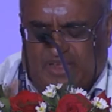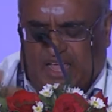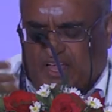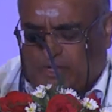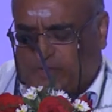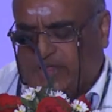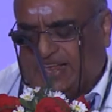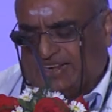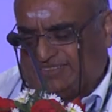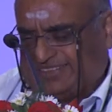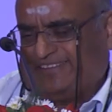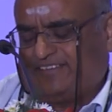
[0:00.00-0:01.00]
arguing
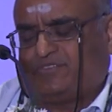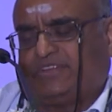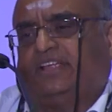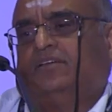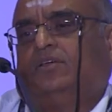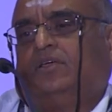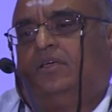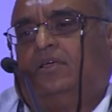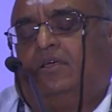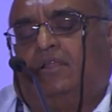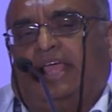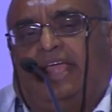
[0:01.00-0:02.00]
and suggesting,
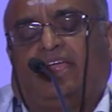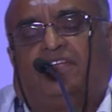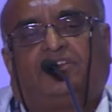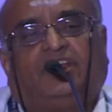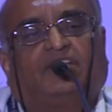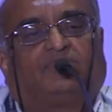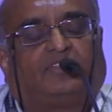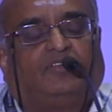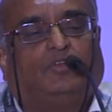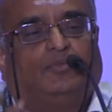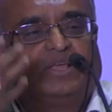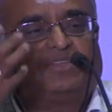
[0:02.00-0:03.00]
like HDFC,
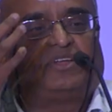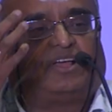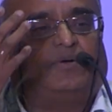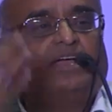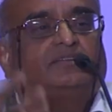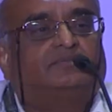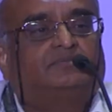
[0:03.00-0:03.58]
we must have a